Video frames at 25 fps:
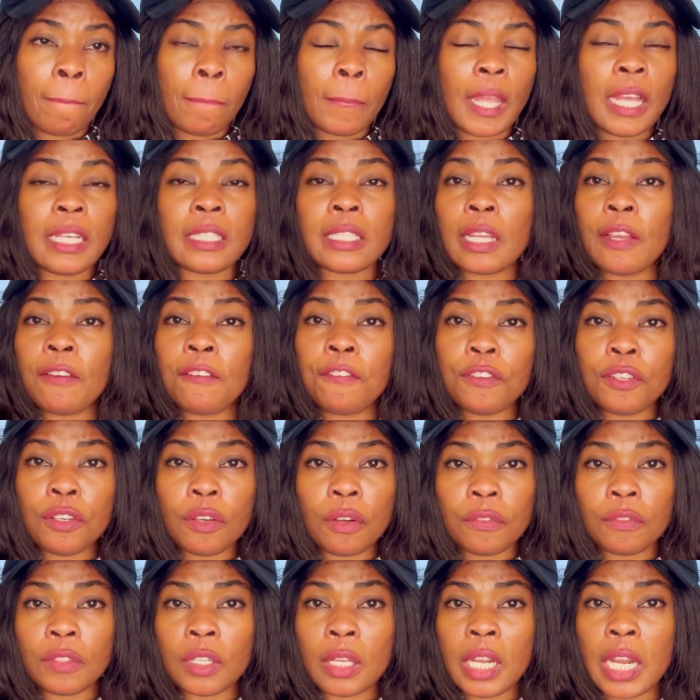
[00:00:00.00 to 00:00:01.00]
Except few
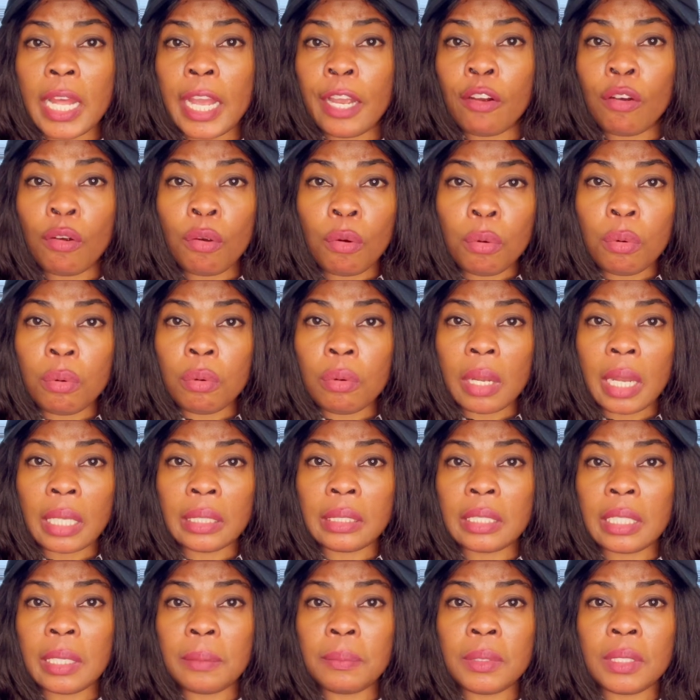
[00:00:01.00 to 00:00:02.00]
of them, like who
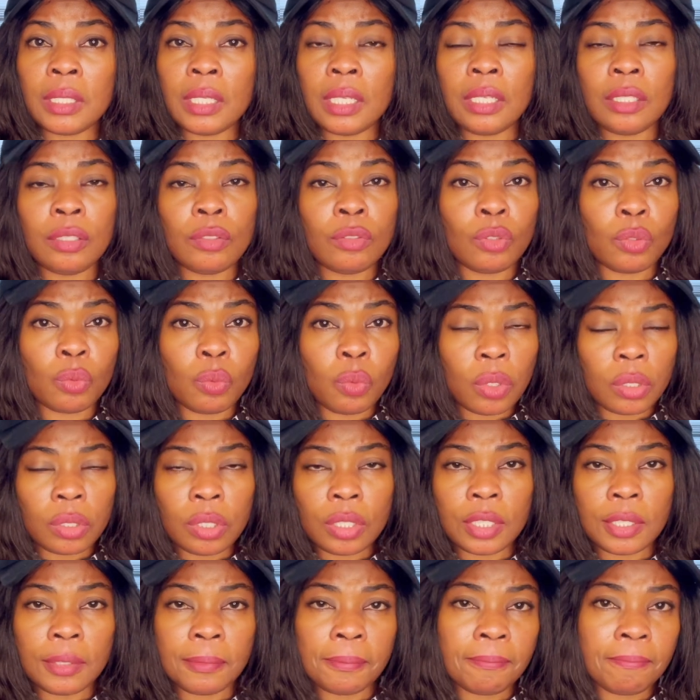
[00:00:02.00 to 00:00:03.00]
accept in
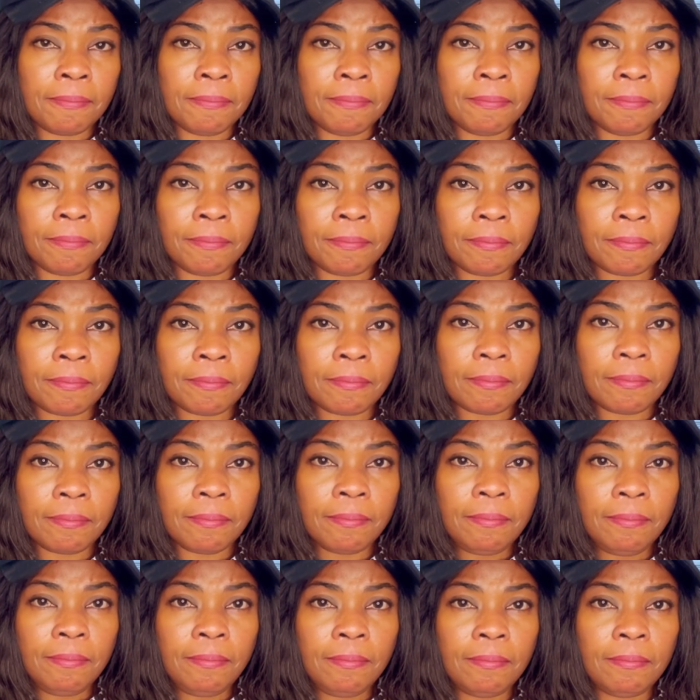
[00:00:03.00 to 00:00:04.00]
zloty,
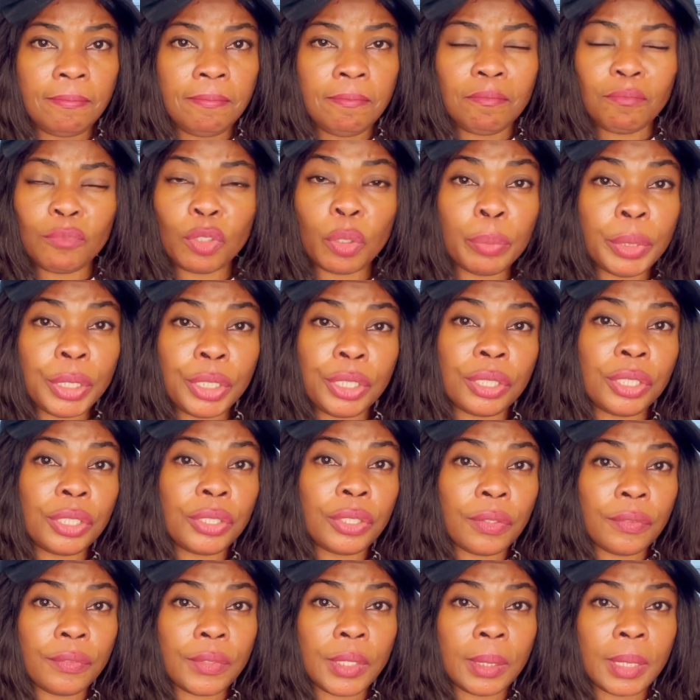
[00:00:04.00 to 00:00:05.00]
but
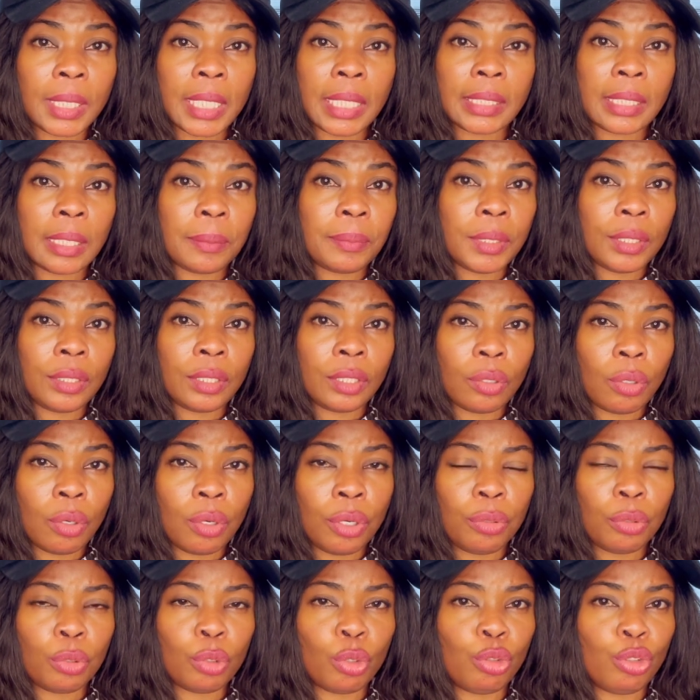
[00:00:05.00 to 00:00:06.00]
majority of them, they accept in
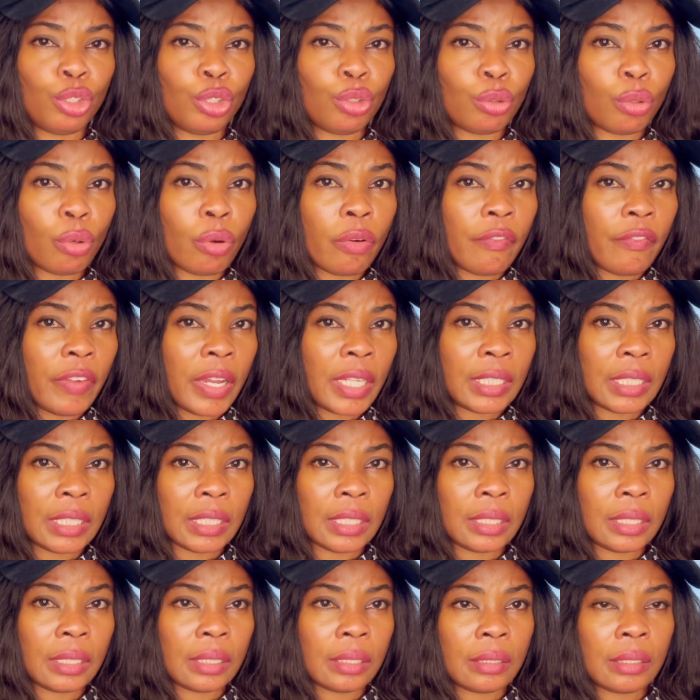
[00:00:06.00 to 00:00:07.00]
euro, so you need to convert
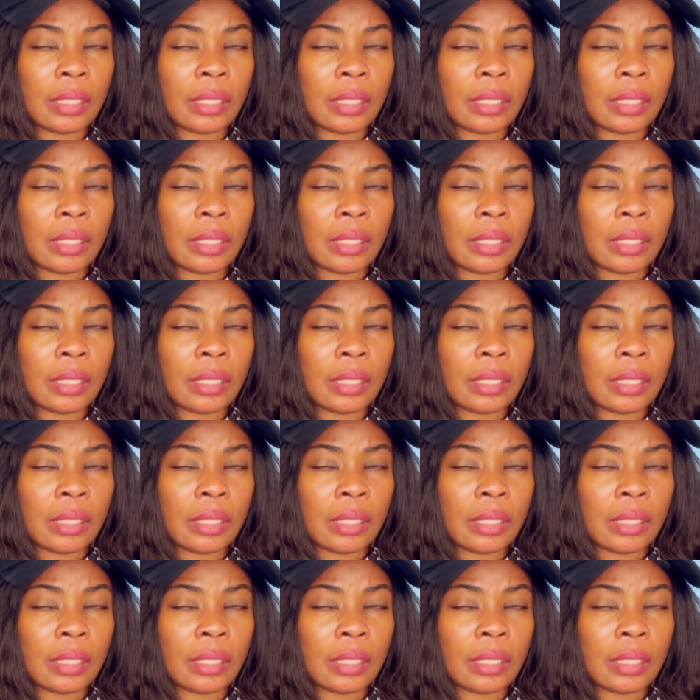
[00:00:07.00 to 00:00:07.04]
it.